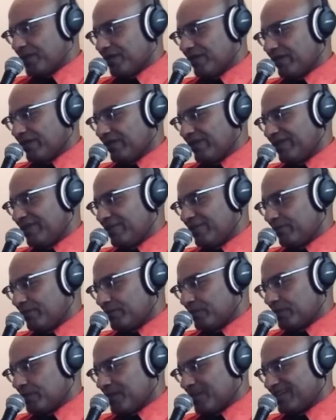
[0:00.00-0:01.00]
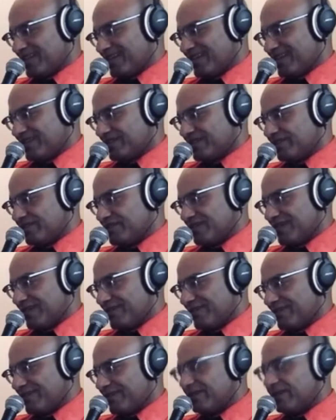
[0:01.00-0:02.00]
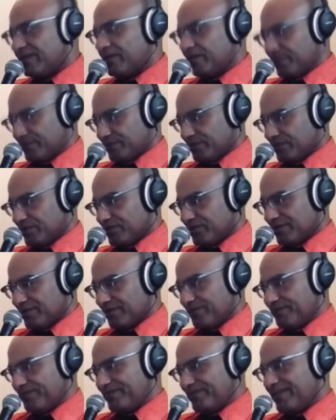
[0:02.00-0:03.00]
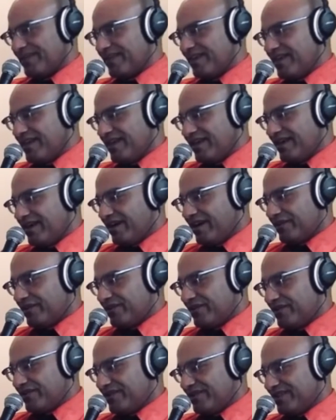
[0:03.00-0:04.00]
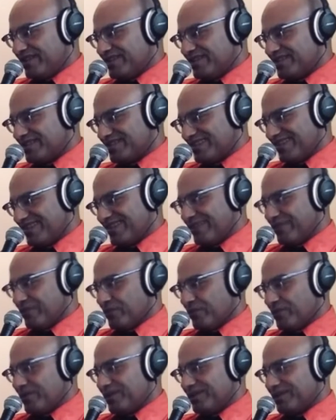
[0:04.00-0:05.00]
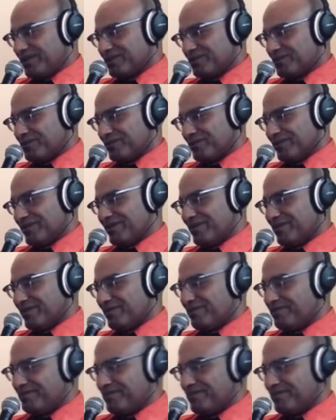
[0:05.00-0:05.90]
held lethal projectiles of a type unknown to Luke. Other than these, the Wookiees wore little.